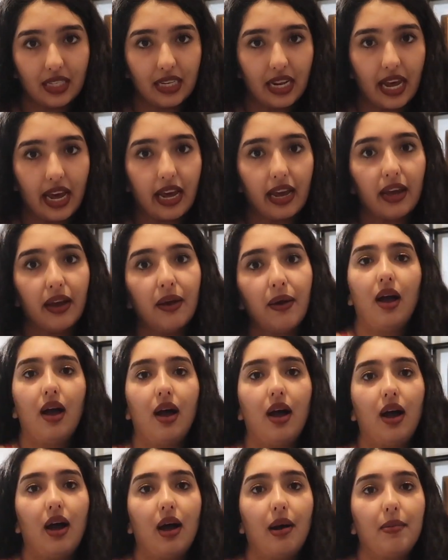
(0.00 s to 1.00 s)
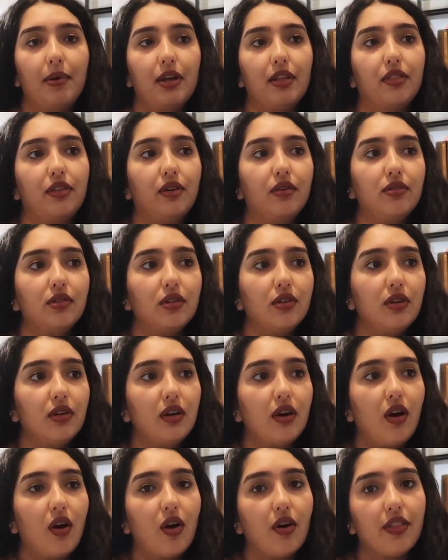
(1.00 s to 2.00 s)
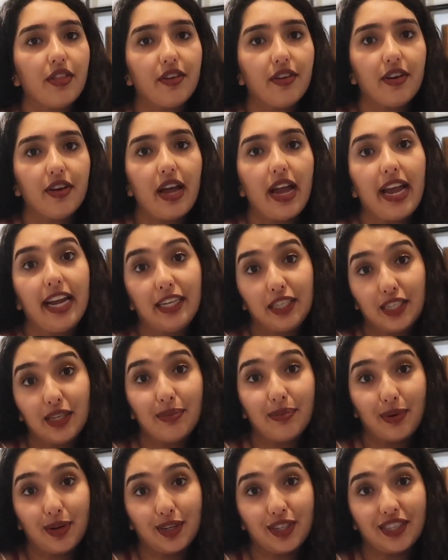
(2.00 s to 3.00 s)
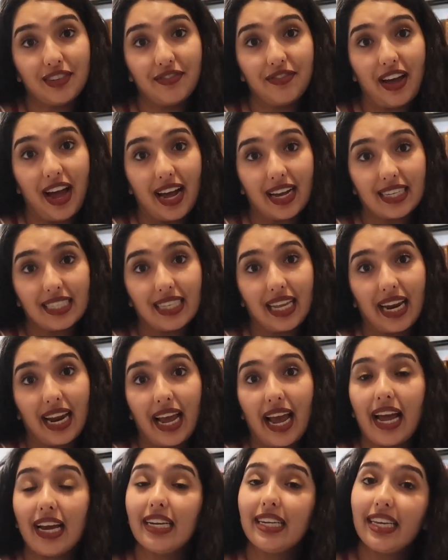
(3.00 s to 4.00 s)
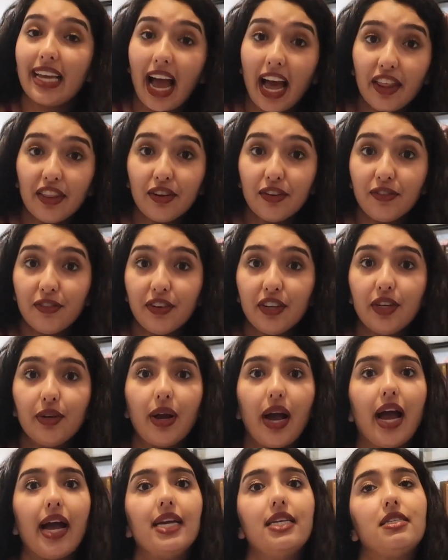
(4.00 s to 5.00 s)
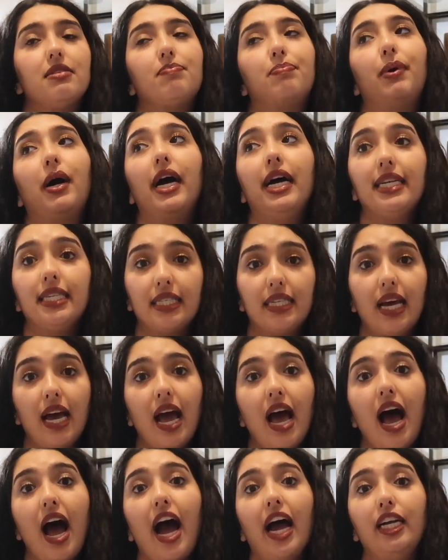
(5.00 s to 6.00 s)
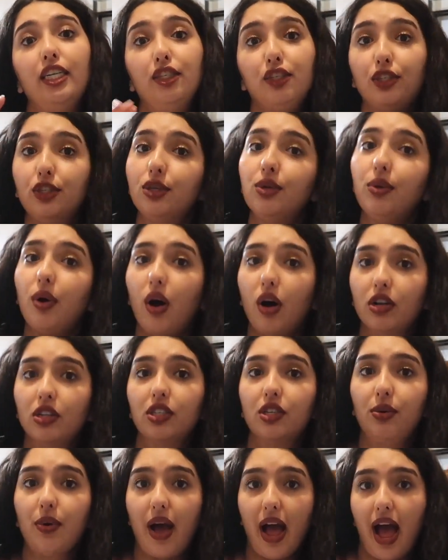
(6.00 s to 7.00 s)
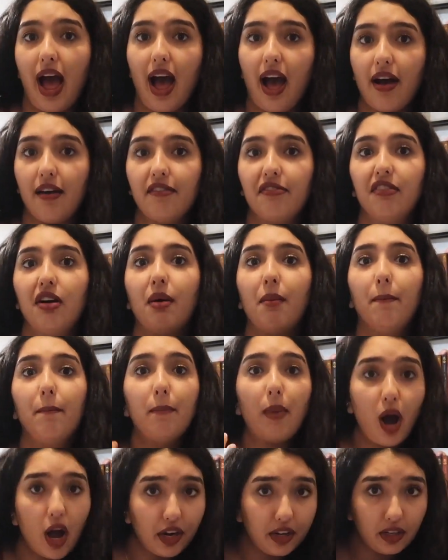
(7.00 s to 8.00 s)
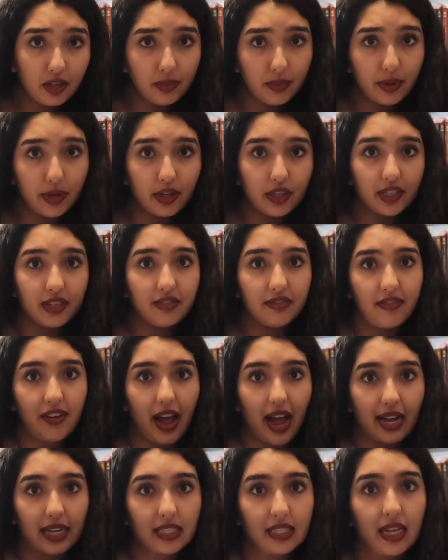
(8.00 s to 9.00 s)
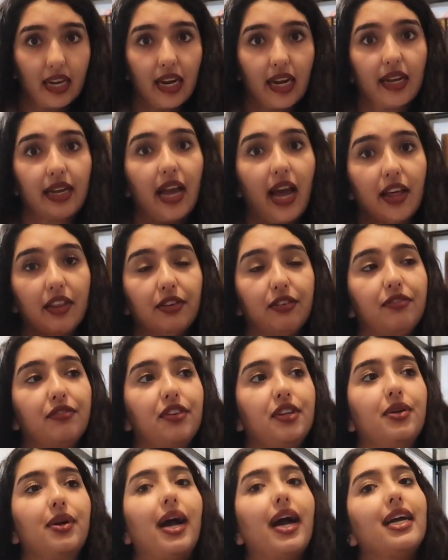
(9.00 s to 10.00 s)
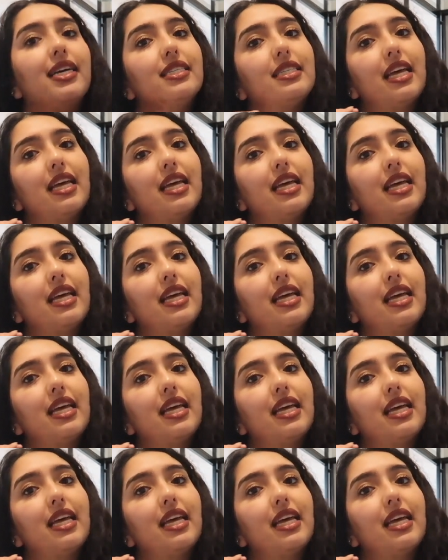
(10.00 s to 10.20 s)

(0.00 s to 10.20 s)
day. Those are all the ancient Persian facts that I had gathered for you guys, but I do also have modern Persian facts that I gathered for you guys,